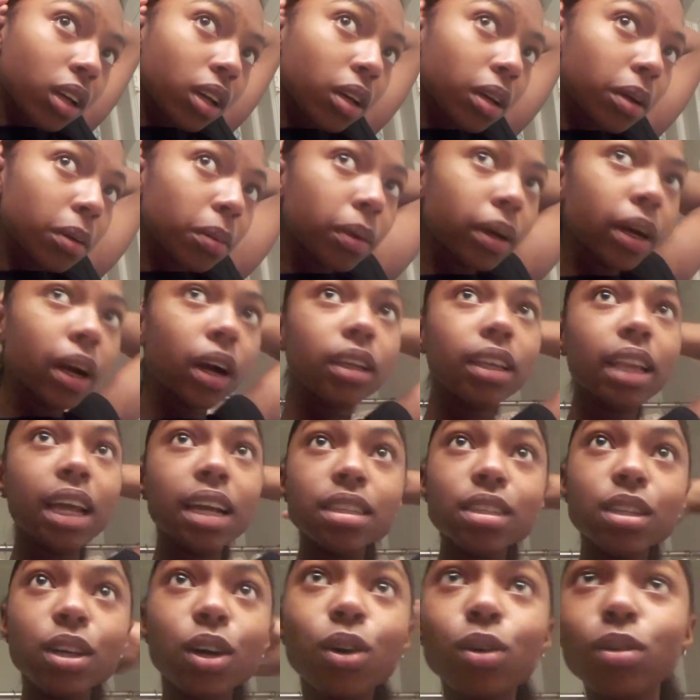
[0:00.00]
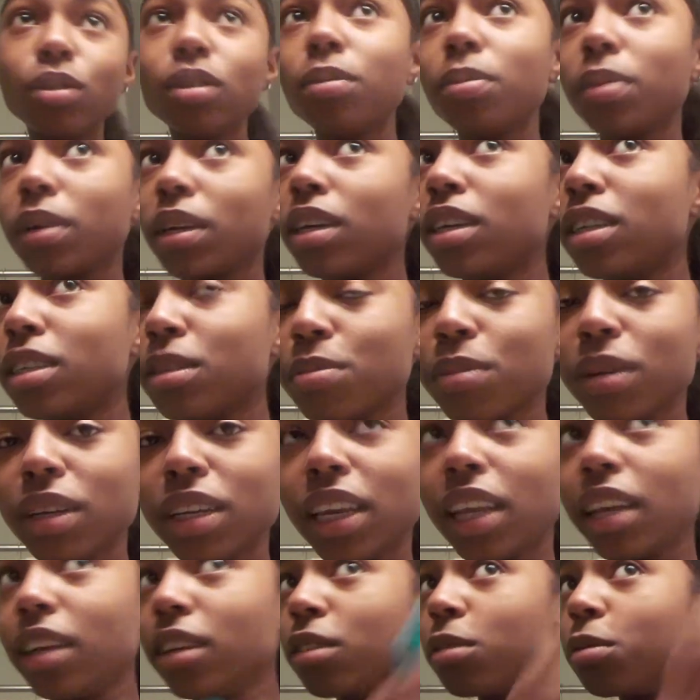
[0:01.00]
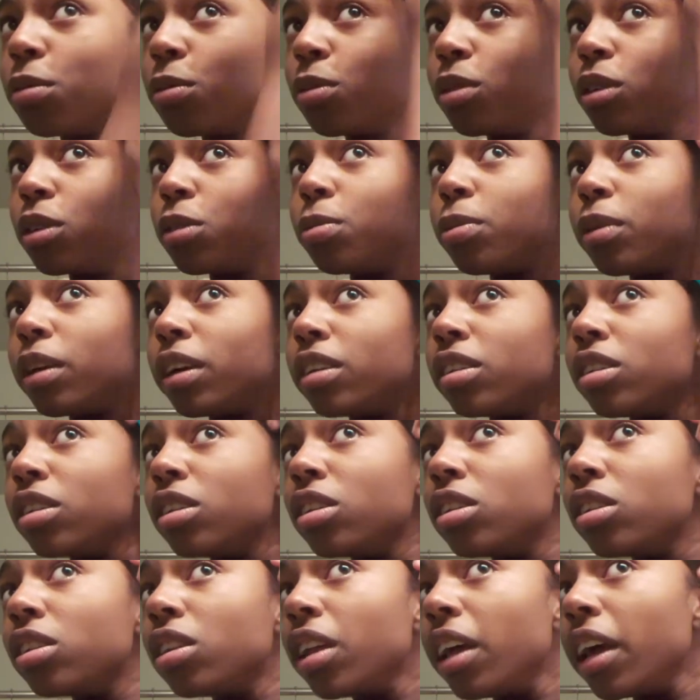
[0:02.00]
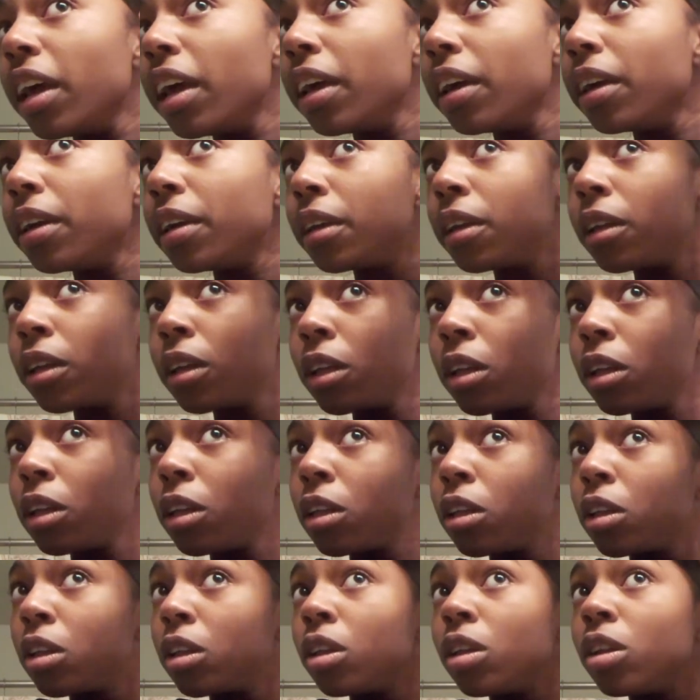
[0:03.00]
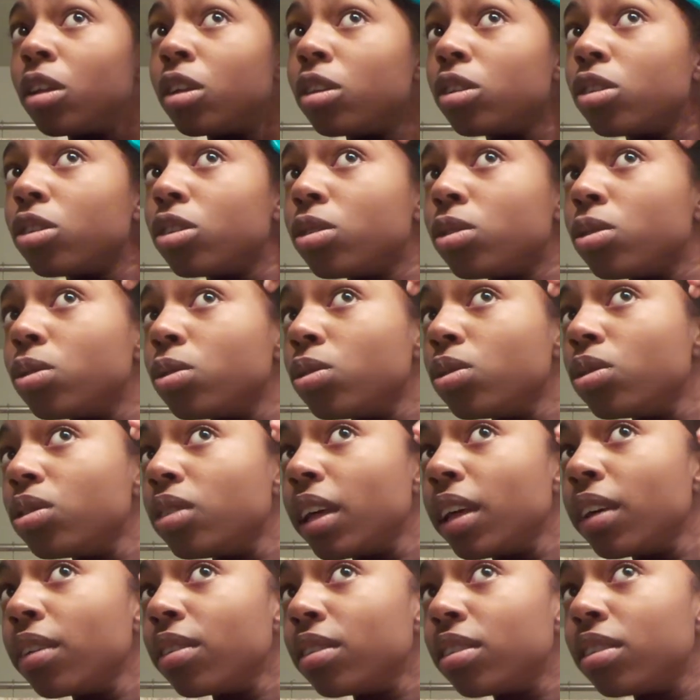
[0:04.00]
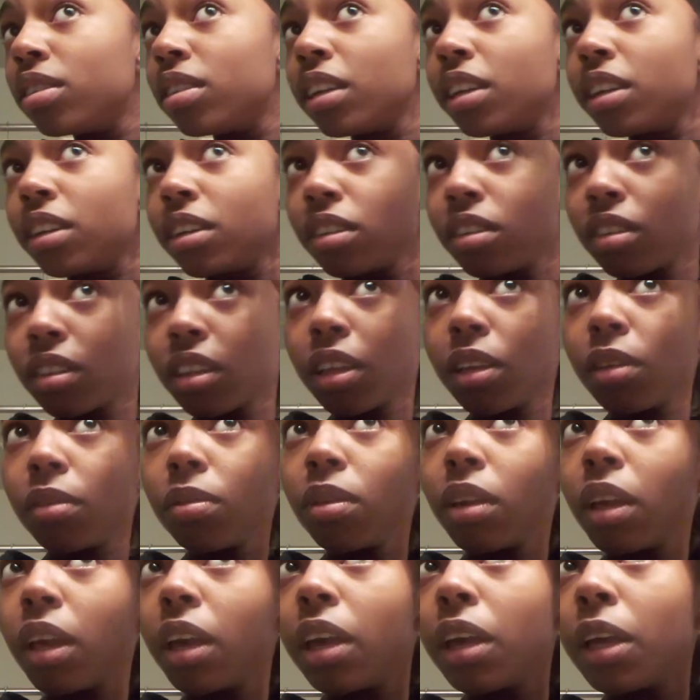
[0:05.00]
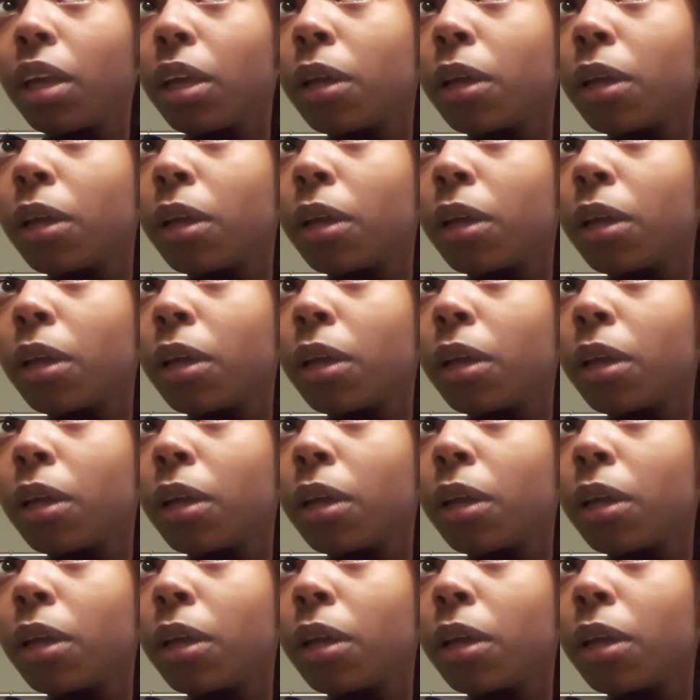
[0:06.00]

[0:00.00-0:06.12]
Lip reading: Well, that's only because Mondays was President's Day. Tuesday was senior skip day.